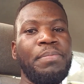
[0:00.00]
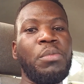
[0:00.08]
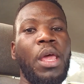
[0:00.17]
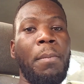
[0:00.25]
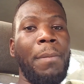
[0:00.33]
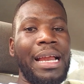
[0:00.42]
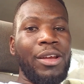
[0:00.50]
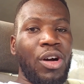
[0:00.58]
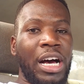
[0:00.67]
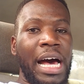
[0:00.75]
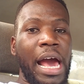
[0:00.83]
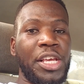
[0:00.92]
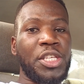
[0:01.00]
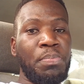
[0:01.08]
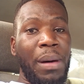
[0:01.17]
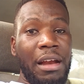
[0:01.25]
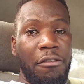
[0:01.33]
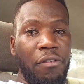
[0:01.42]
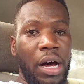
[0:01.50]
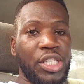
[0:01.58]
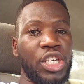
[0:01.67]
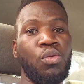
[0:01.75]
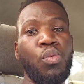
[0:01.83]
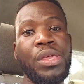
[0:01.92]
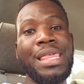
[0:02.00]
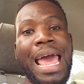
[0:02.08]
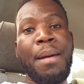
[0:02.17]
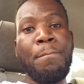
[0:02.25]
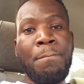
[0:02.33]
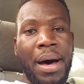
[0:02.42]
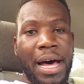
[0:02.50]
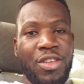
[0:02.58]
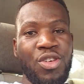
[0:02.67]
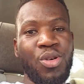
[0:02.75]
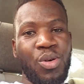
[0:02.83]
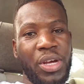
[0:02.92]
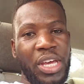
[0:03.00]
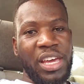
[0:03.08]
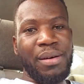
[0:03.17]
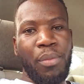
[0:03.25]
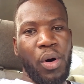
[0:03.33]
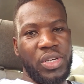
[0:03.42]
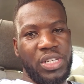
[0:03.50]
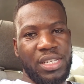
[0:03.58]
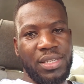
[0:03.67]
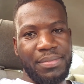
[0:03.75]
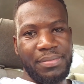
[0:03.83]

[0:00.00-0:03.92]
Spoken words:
A manual car is manufactured with a manual gearbox.